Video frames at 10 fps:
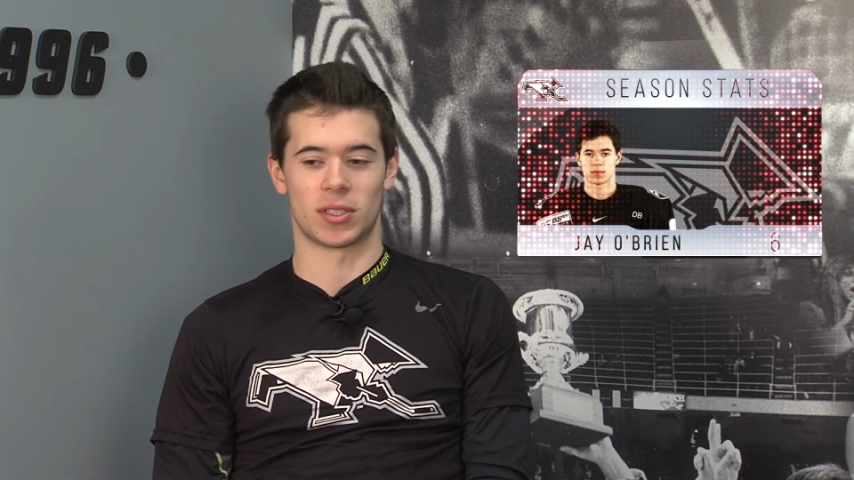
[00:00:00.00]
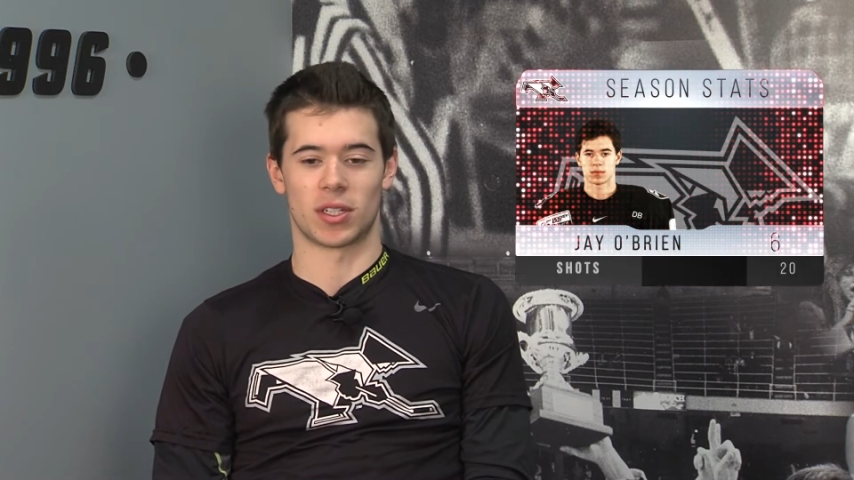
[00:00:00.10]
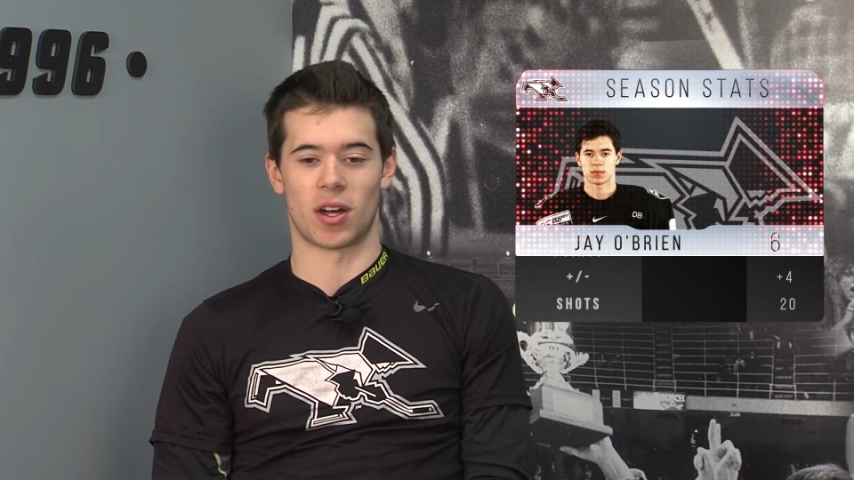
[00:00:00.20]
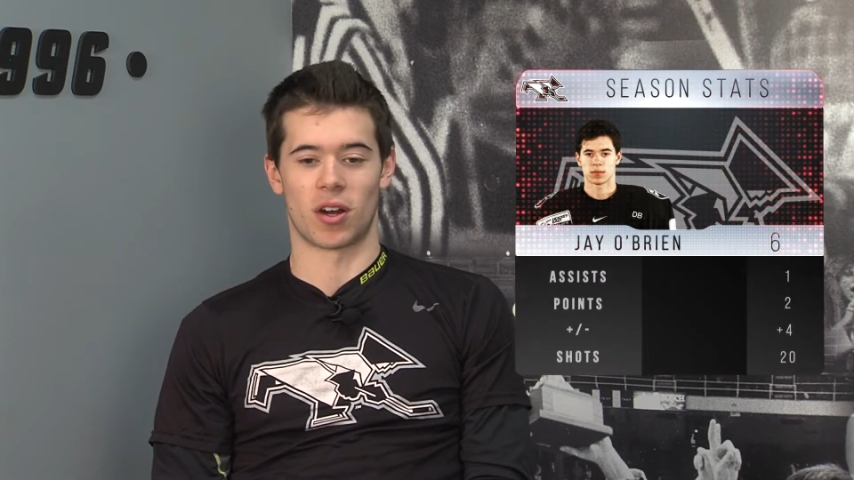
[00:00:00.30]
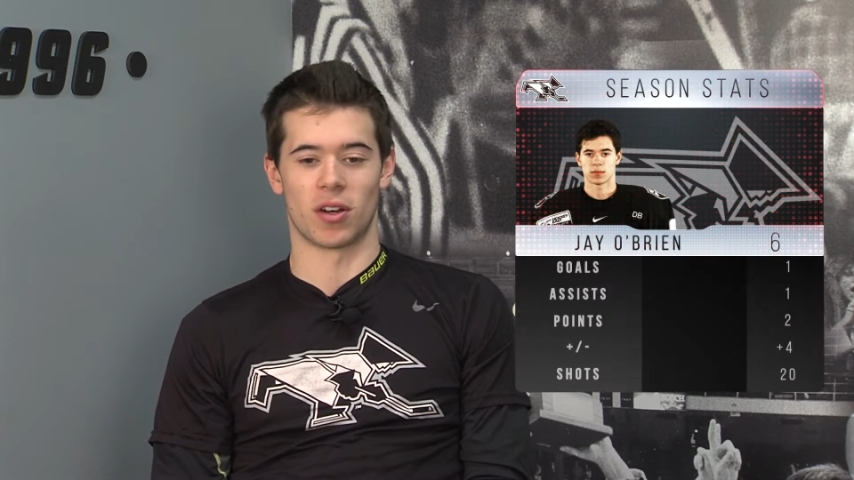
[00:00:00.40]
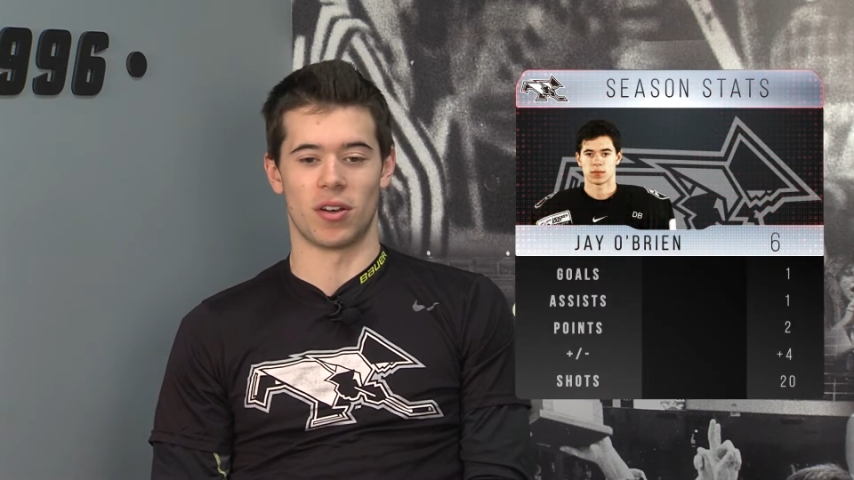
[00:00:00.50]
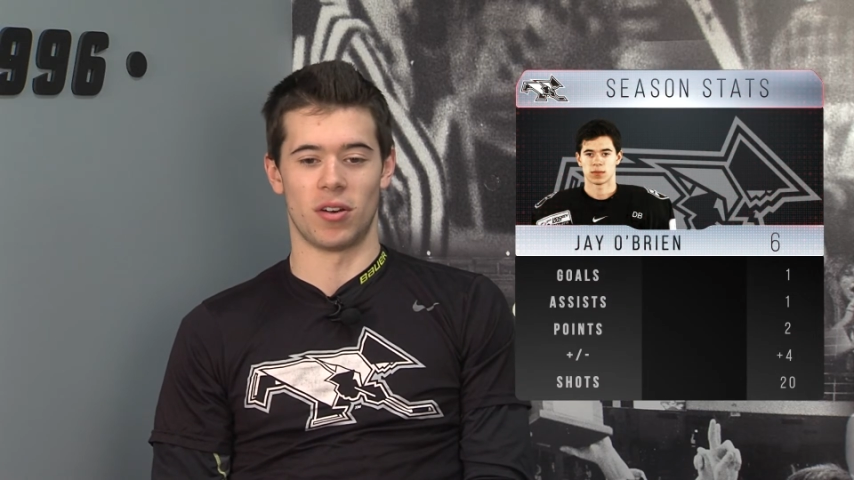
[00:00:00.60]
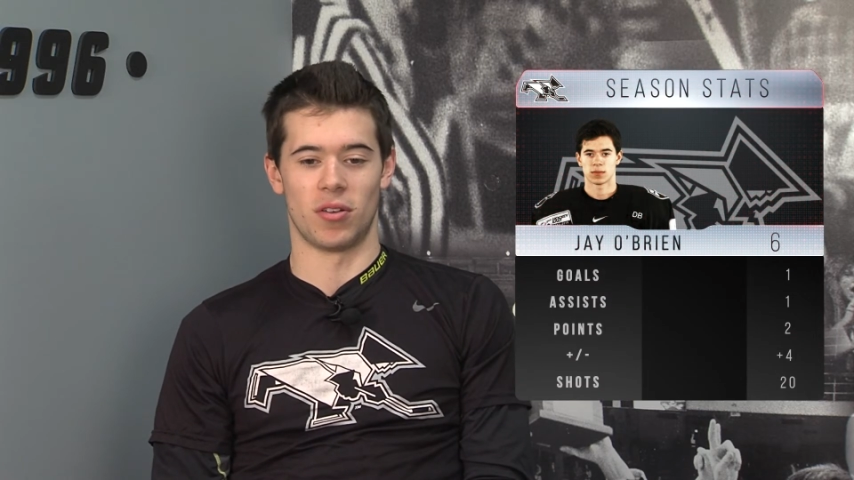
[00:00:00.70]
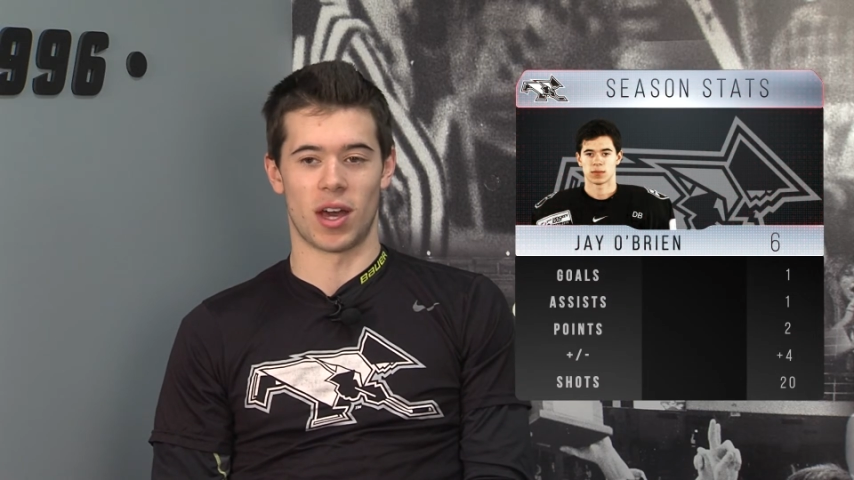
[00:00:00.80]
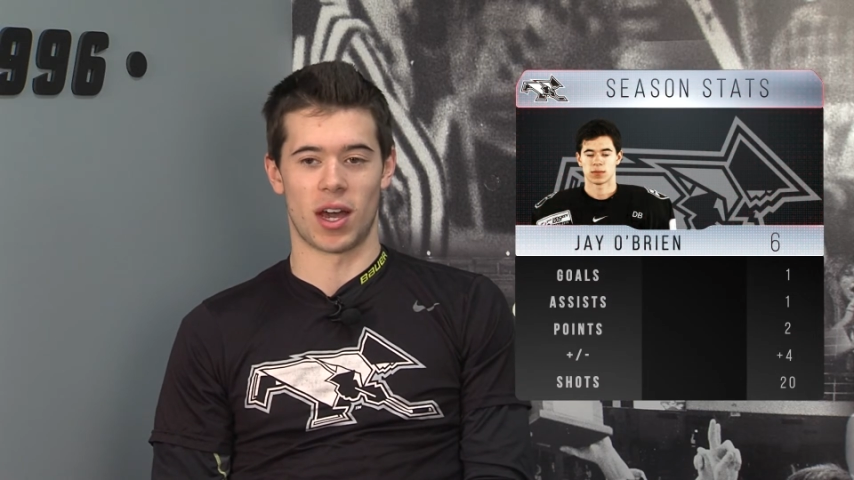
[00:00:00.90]
it's an honor to
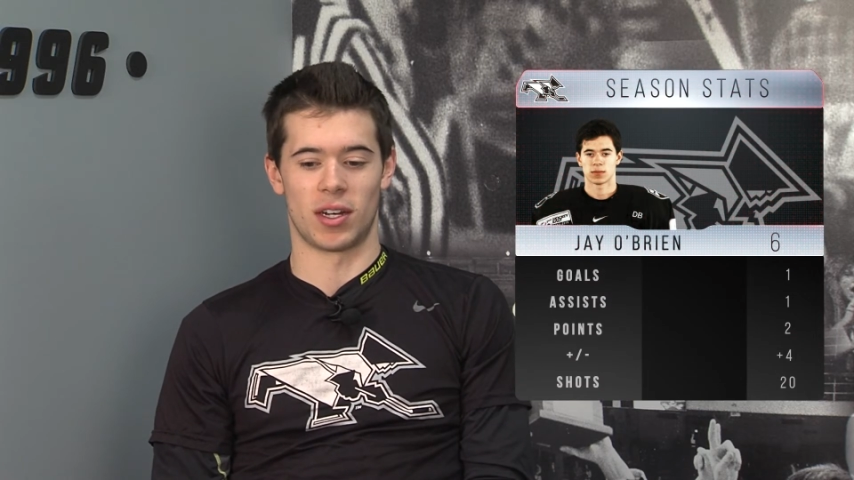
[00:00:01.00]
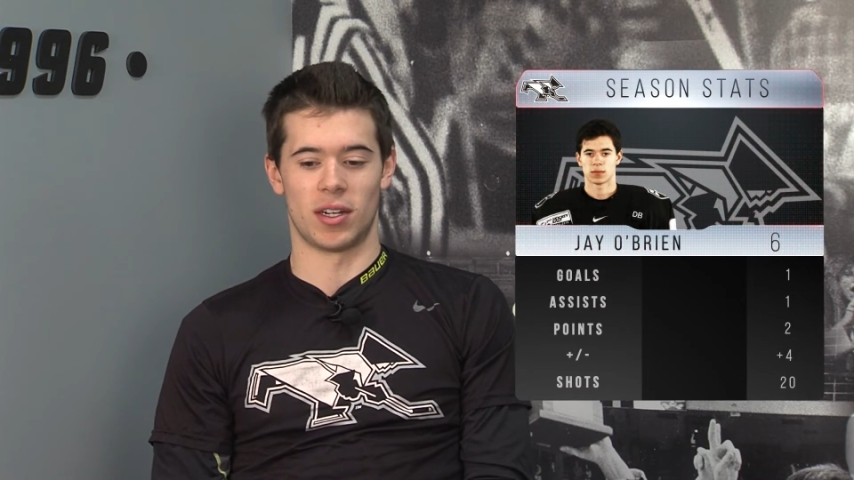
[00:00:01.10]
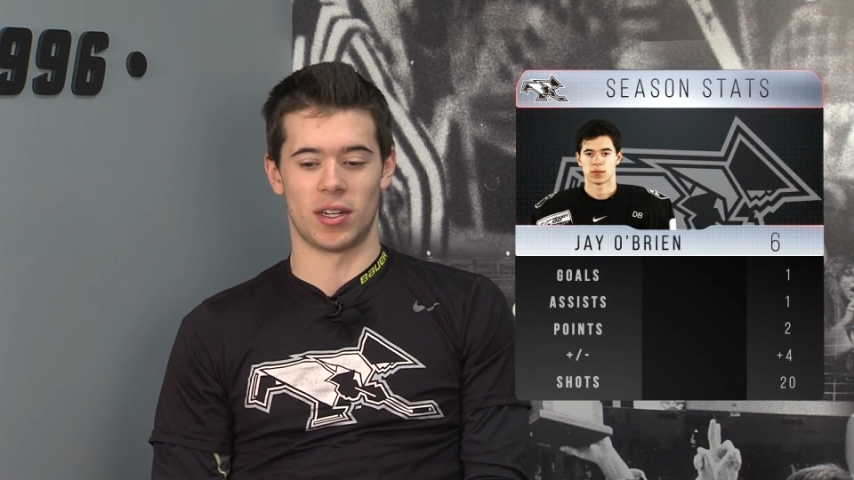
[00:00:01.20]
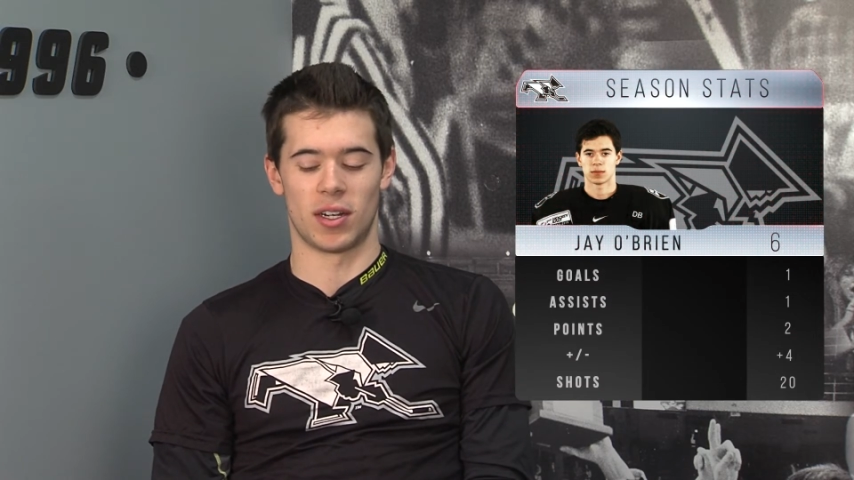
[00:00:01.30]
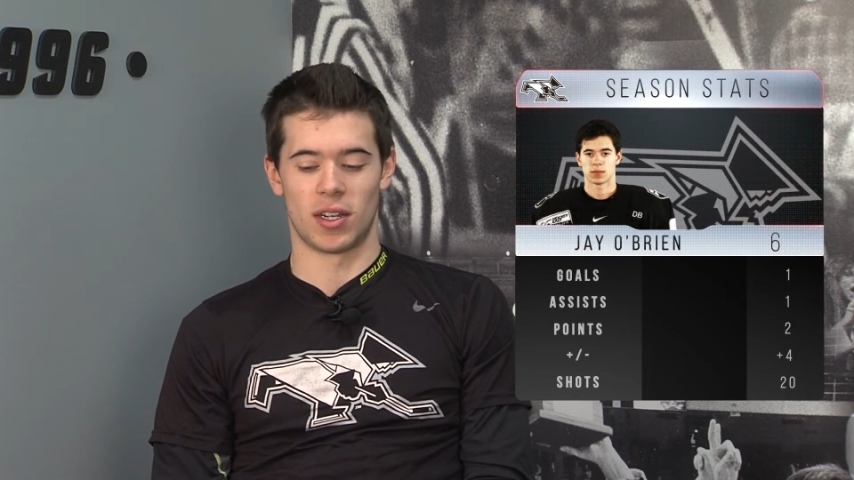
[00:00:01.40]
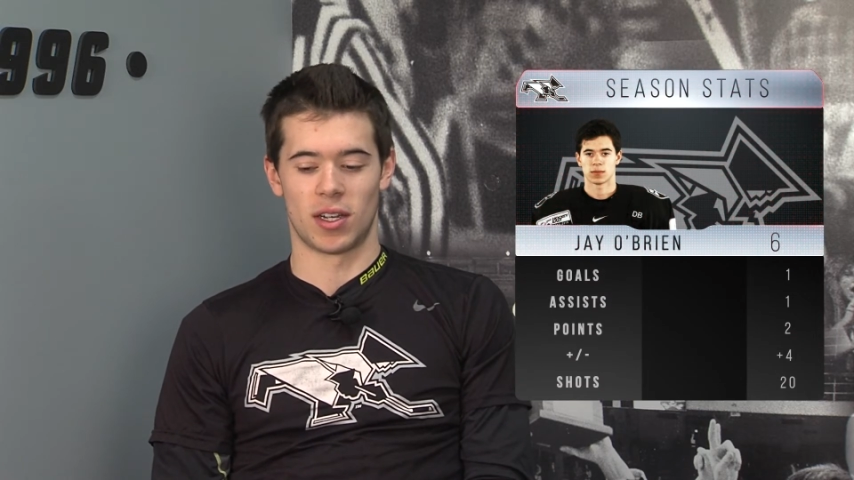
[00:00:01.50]
do that. And